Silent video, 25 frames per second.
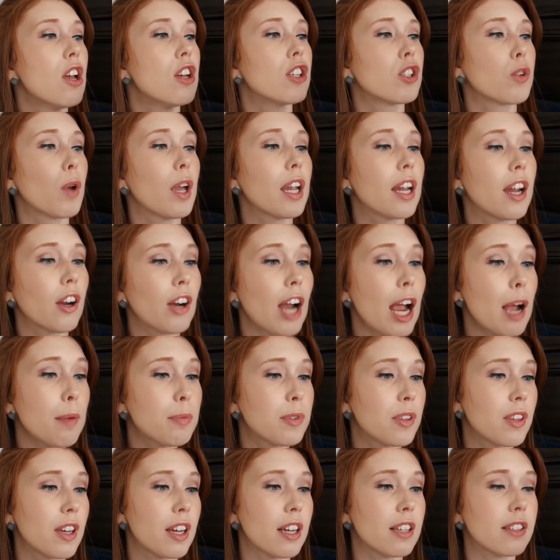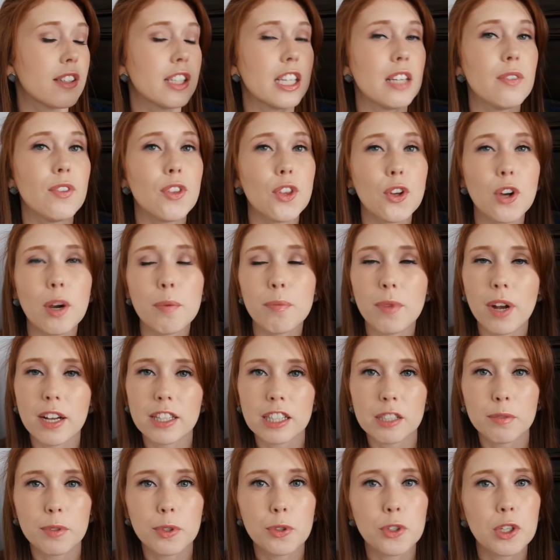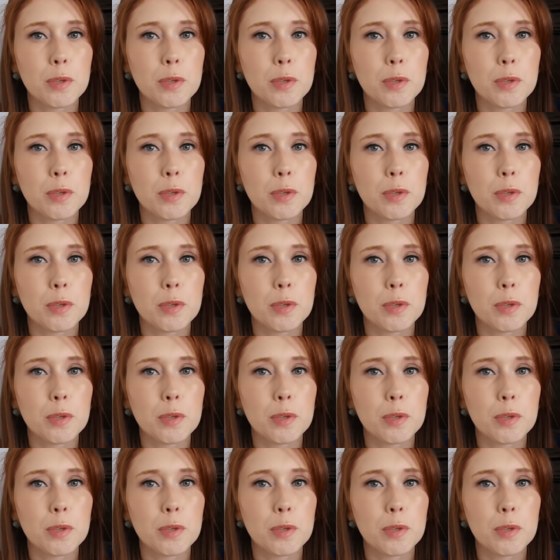So I grabbed this, even though I'm not someone